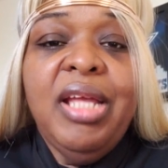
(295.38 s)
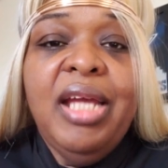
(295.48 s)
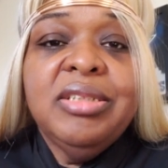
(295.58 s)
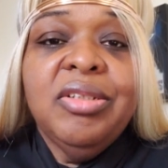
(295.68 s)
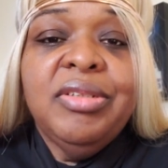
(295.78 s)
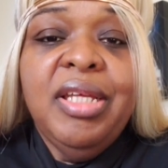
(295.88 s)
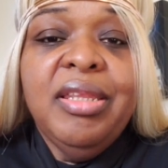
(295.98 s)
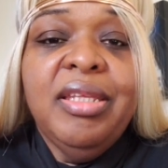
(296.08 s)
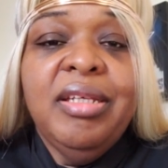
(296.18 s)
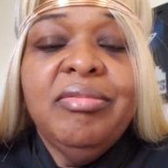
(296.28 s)
that I saw
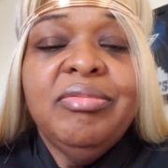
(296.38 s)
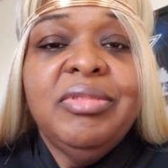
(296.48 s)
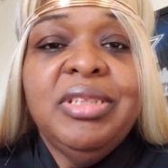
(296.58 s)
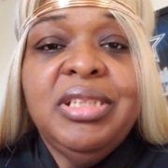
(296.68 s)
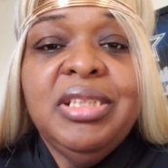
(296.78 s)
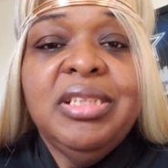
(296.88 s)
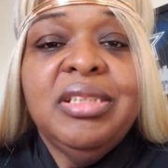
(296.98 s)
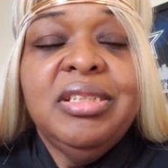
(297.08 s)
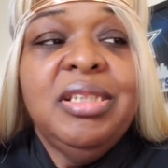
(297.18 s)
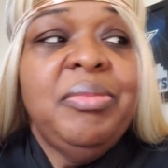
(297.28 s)
nothing?
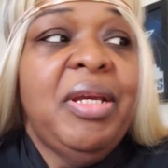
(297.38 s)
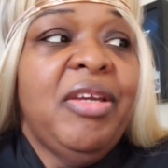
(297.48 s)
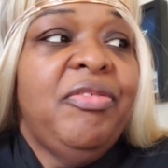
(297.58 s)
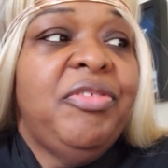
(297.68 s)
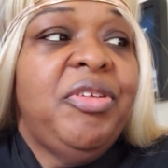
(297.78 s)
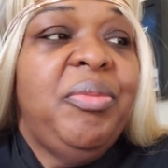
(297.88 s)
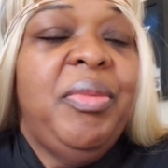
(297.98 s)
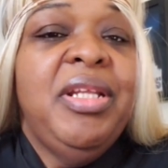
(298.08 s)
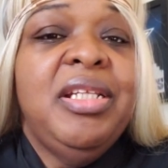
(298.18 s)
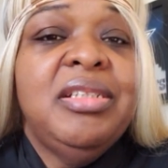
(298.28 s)
Just it seemed like a few
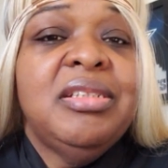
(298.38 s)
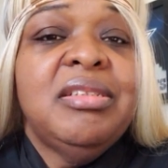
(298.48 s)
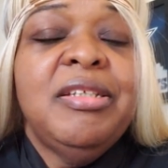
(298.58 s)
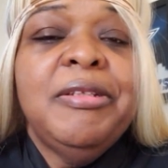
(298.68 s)
minutes.